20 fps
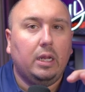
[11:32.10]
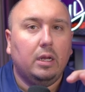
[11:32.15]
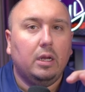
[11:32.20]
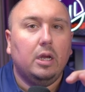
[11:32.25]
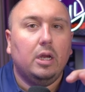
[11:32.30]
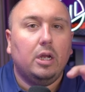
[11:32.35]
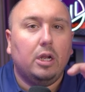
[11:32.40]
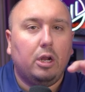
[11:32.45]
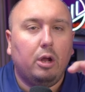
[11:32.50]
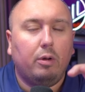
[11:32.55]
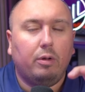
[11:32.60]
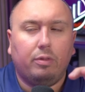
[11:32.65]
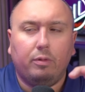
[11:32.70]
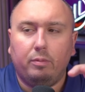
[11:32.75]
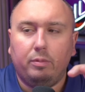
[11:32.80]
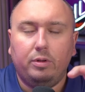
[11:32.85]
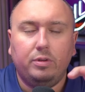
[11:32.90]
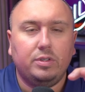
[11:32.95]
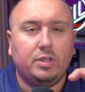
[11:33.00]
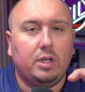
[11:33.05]
going through,
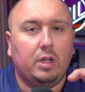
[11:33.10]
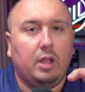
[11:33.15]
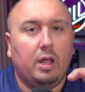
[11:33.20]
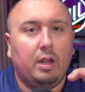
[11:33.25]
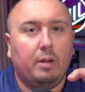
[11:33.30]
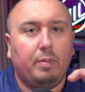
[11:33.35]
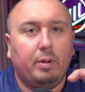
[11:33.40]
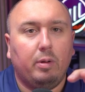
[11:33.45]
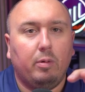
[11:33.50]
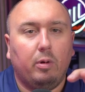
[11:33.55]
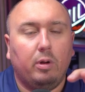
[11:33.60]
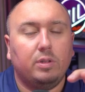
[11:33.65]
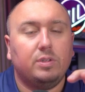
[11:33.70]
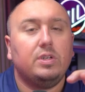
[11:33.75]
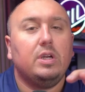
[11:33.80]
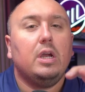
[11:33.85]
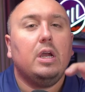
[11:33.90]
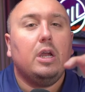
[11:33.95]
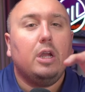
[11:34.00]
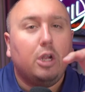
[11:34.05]
using a lot of big words,
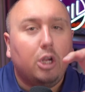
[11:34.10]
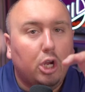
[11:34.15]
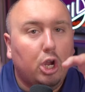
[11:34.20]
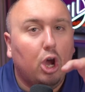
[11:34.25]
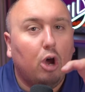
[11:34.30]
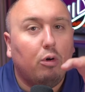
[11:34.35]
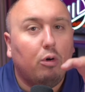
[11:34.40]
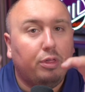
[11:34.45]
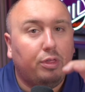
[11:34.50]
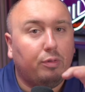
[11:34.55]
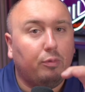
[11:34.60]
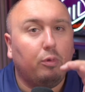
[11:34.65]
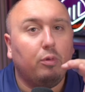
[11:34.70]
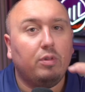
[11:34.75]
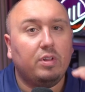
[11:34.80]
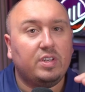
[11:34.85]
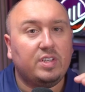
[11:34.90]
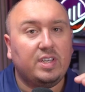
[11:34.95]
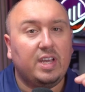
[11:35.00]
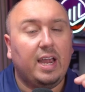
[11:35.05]
go through
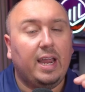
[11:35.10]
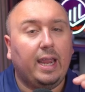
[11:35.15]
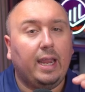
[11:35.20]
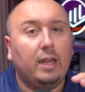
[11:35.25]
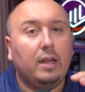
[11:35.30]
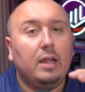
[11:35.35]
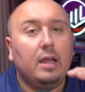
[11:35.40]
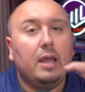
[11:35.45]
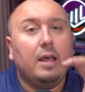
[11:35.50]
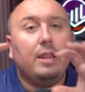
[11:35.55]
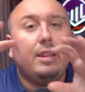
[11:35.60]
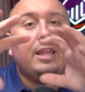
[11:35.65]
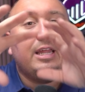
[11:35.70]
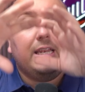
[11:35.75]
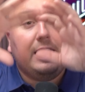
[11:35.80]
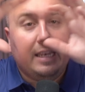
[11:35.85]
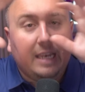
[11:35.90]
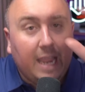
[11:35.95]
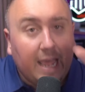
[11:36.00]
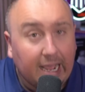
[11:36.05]
the site. The
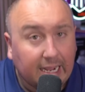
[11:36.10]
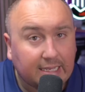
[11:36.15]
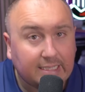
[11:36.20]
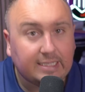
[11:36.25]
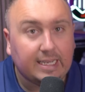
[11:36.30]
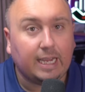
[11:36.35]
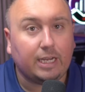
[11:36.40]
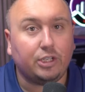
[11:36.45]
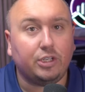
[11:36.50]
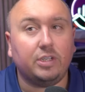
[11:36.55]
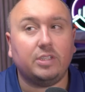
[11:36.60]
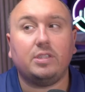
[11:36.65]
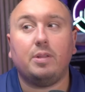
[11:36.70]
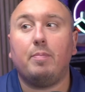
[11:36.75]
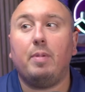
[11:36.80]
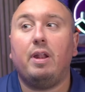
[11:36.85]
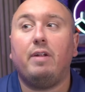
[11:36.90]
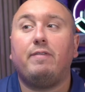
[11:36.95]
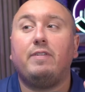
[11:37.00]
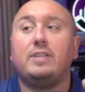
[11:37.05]
next section is the
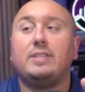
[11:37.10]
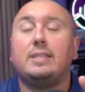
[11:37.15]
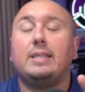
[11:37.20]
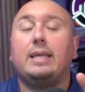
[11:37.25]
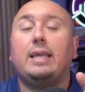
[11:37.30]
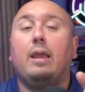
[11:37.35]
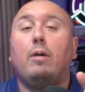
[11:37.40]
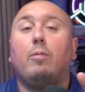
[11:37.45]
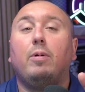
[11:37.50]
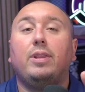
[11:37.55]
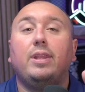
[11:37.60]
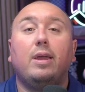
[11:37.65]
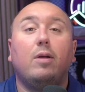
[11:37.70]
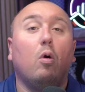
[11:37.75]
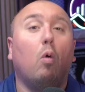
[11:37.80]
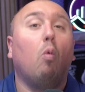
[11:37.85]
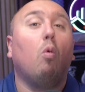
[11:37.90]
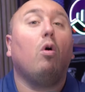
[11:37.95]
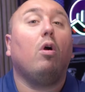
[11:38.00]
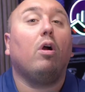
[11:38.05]
benefits that they get when they
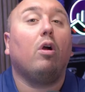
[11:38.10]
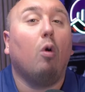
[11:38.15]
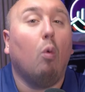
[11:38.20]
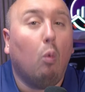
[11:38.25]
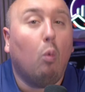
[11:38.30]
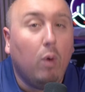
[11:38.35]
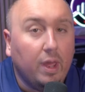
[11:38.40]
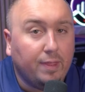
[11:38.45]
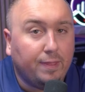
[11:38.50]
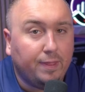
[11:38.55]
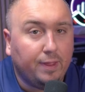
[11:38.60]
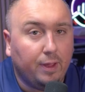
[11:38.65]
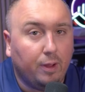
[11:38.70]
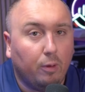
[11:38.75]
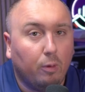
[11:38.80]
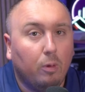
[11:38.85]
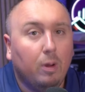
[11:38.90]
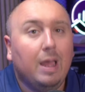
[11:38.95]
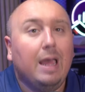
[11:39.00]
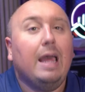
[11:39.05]
work with
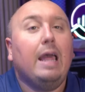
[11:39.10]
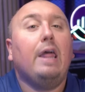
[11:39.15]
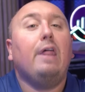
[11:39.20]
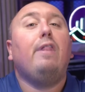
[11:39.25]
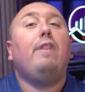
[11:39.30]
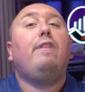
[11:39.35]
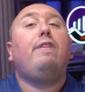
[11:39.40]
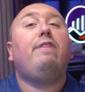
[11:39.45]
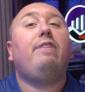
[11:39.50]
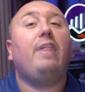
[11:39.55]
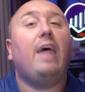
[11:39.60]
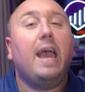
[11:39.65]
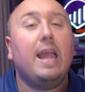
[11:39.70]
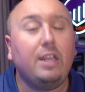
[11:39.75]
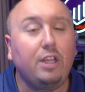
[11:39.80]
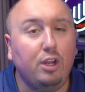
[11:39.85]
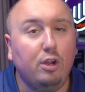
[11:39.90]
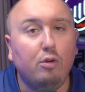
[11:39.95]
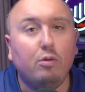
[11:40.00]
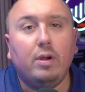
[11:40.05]
you.
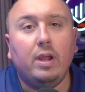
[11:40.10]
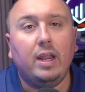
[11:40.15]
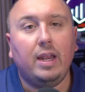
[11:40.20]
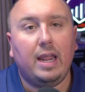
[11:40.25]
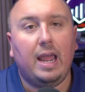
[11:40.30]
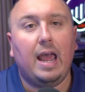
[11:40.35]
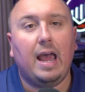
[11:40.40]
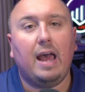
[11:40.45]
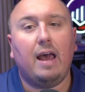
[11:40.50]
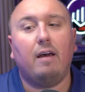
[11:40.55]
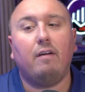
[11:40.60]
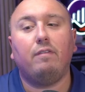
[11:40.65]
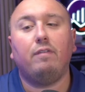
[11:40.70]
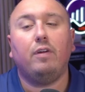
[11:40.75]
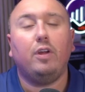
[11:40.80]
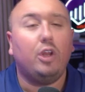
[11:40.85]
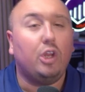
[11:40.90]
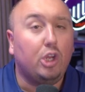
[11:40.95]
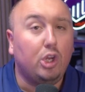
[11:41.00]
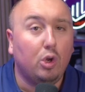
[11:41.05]
Then you can have
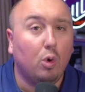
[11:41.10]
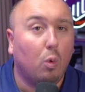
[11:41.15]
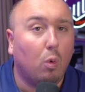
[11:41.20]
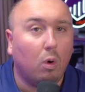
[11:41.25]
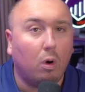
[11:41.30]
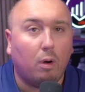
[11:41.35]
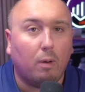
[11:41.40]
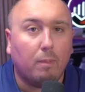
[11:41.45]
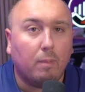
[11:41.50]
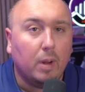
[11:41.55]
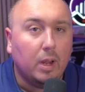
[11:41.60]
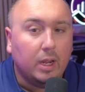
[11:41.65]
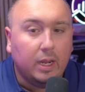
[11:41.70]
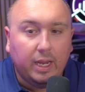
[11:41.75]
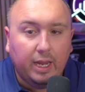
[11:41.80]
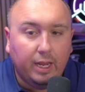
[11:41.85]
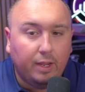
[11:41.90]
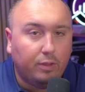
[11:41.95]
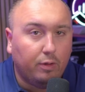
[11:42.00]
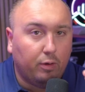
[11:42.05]
your
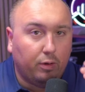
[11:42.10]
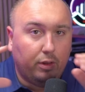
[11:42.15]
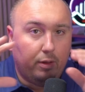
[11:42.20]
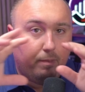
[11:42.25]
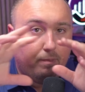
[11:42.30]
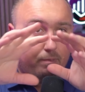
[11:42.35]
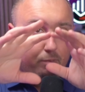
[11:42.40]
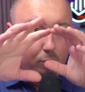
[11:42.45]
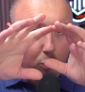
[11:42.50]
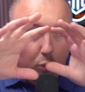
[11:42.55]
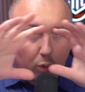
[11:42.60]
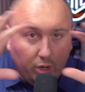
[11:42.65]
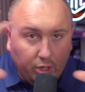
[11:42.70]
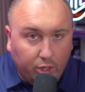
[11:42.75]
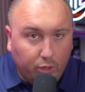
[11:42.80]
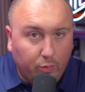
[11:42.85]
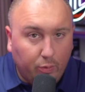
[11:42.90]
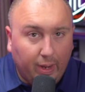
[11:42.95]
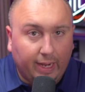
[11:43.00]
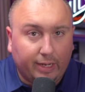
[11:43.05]
either what
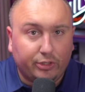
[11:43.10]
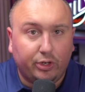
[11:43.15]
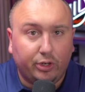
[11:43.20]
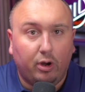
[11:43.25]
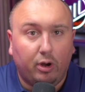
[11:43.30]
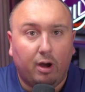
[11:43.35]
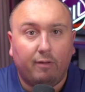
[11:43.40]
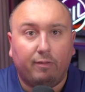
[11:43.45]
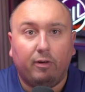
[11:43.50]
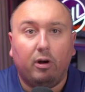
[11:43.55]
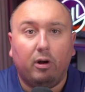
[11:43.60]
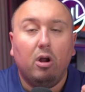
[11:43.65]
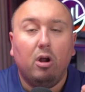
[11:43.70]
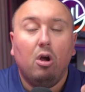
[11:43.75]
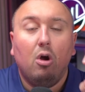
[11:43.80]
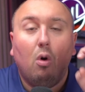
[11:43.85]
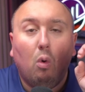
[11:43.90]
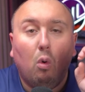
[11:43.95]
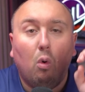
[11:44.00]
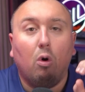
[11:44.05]
you actually offer
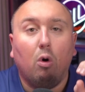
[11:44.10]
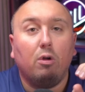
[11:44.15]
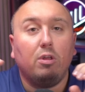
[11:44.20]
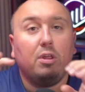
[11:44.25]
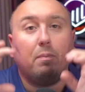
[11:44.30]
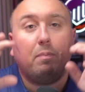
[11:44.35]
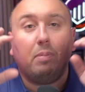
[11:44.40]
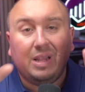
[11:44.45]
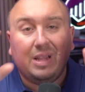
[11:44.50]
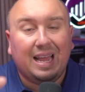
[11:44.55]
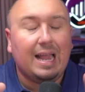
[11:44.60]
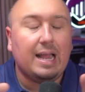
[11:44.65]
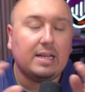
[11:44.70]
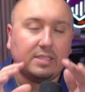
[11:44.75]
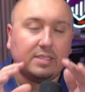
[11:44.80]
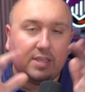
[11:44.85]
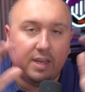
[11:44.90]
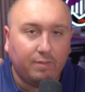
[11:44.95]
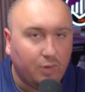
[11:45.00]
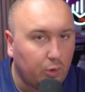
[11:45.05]
or the
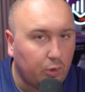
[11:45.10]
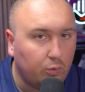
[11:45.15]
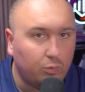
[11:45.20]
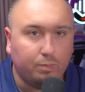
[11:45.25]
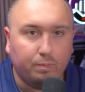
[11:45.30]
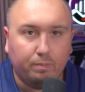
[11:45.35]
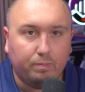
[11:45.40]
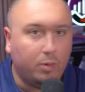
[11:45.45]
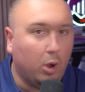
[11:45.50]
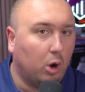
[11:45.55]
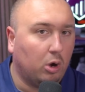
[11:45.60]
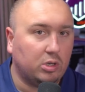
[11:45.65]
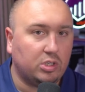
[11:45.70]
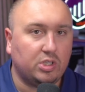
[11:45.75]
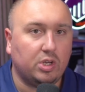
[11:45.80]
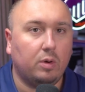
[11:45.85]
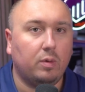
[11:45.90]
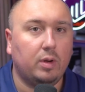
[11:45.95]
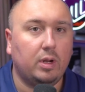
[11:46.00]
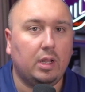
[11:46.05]
plans if you are
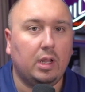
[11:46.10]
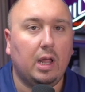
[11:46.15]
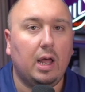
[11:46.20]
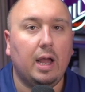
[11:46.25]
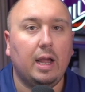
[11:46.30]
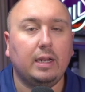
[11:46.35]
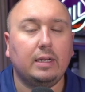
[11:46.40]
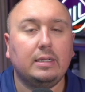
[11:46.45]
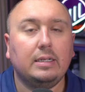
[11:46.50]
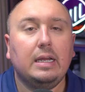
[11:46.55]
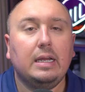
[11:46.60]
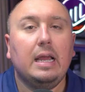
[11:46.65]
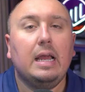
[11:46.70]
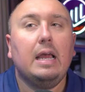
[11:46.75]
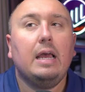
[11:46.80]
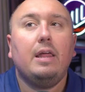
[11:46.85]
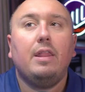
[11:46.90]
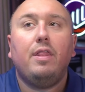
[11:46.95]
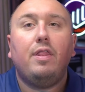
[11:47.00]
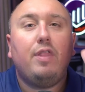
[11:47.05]
so inclined.
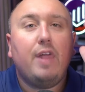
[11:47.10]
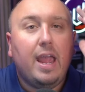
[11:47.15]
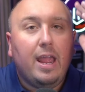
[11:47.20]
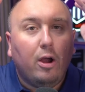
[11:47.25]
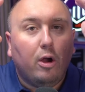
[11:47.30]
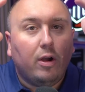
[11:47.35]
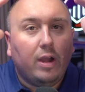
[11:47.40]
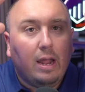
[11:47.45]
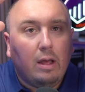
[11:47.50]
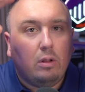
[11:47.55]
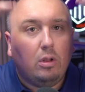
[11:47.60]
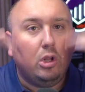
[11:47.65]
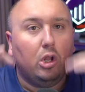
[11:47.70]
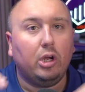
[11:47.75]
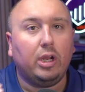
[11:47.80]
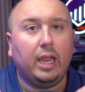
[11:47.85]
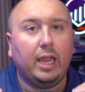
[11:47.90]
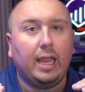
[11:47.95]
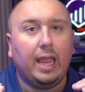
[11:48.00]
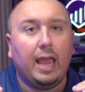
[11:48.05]
They are now
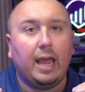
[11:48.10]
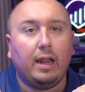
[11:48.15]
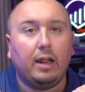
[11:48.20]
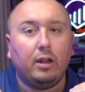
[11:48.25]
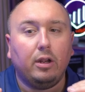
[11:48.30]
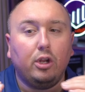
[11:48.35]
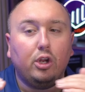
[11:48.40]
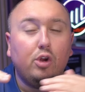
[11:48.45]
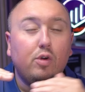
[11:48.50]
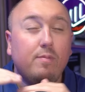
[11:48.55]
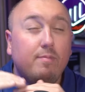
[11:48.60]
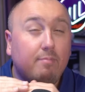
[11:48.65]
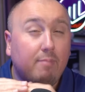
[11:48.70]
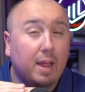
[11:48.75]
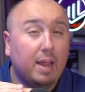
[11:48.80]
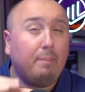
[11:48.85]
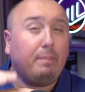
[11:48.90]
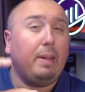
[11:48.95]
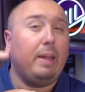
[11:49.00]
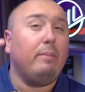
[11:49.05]
looking at it. You
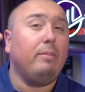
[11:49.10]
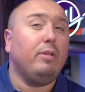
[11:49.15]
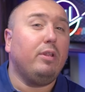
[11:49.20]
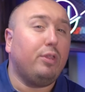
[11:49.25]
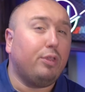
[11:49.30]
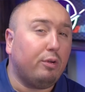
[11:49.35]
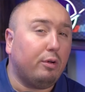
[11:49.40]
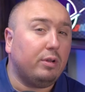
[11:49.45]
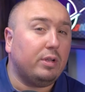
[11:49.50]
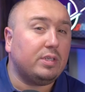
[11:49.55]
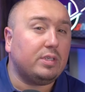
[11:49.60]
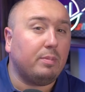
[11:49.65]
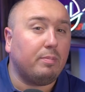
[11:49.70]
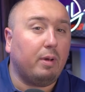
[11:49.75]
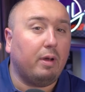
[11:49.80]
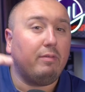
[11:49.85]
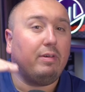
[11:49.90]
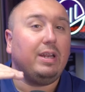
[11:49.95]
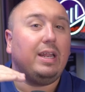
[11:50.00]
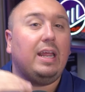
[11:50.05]
might be able to throw this
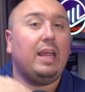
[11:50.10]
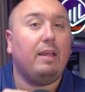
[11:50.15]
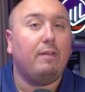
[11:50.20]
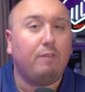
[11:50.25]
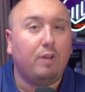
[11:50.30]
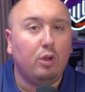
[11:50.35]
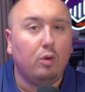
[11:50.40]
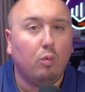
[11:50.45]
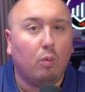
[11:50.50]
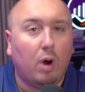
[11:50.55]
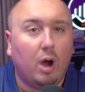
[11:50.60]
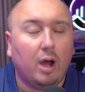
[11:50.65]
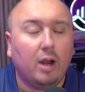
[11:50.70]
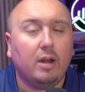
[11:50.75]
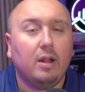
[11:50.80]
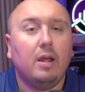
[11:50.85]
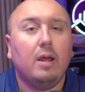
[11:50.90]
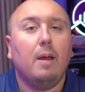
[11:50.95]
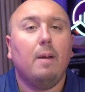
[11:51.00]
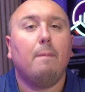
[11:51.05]
above it if you want,
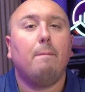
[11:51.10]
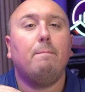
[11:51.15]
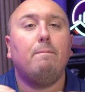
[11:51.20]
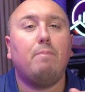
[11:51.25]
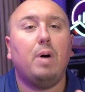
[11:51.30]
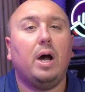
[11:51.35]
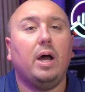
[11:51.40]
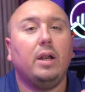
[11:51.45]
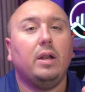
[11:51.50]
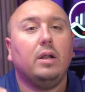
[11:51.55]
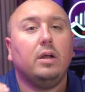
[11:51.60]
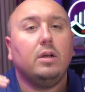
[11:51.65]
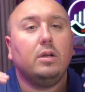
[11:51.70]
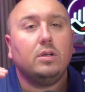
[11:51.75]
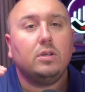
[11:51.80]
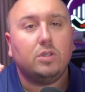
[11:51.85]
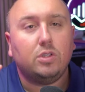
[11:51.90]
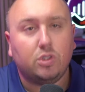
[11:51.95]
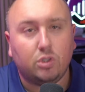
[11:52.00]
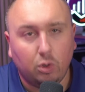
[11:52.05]
but
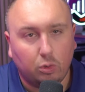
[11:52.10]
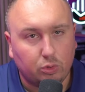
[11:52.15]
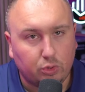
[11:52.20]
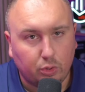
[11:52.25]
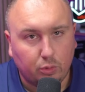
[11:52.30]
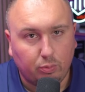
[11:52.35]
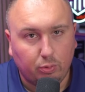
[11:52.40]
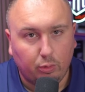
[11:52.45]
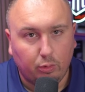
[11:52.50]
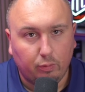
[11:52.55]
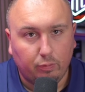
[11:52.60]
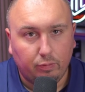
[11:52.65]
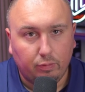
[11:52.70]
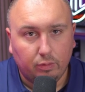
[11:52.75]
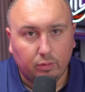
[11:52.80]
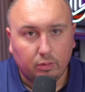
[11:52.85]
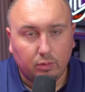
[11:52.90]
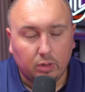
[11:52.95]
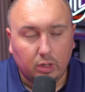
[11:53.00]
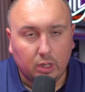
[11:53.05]
social proof.
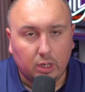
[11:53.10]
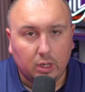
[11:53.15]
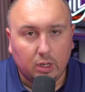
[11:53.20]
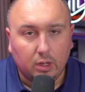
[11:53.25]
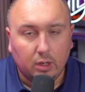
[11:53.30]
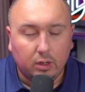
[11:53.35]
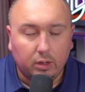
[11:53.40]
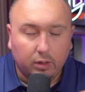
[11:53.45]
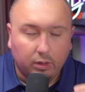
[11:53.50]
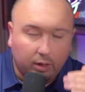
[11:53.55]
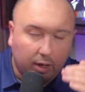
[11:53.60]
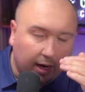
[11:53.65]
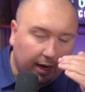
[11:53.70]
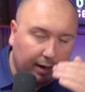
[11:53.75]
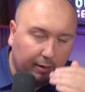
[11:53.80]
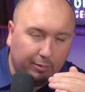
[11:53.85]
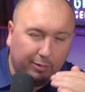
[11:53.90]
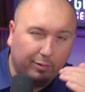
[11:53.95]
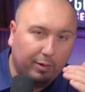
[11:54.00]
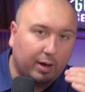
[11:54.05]
And I
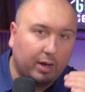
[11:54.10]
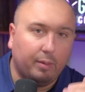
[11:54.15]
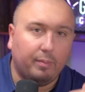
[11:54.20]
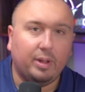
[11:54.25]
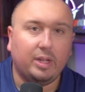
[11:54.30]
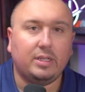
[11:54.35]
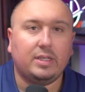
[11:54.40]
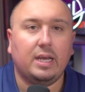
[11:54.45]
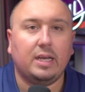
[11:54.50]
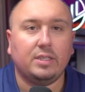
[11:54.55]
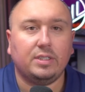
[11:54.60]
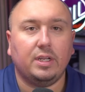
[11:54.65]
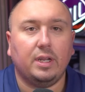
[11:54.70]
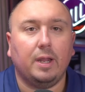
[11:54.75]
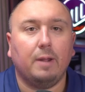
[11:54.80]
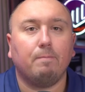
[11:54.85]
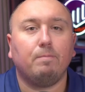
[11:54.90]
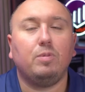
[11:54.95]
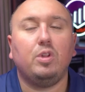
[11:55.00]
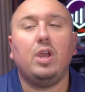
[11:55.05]
would recommend testing
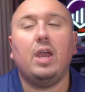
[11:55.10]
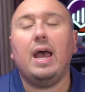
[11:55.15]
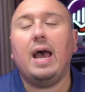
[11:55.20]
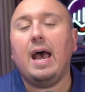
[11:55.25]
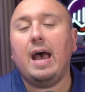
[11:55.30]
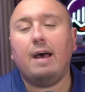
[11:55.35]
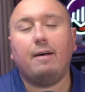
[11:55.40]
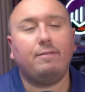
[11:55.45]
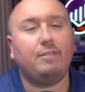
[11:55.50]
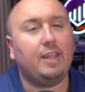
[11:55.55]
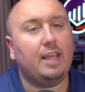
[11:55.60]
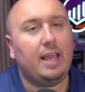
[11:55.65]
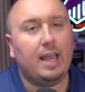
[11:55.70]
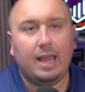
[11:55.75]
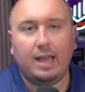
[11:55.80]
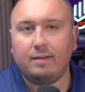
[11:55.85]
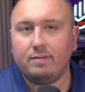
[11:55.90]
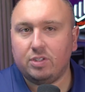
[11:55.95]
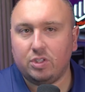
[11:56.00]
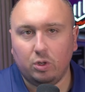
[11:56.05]
it. You have to
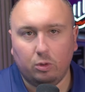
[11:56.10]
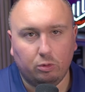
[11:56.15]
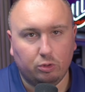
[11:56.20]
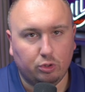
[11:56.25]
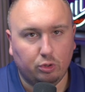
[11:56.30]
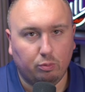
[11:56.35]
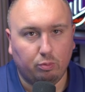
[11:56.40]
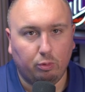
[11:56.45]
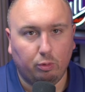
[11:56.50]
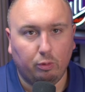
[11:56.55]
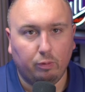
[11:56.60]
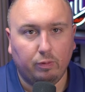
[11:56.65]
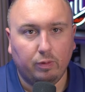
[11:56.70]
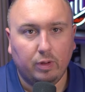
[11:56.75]
have social proof.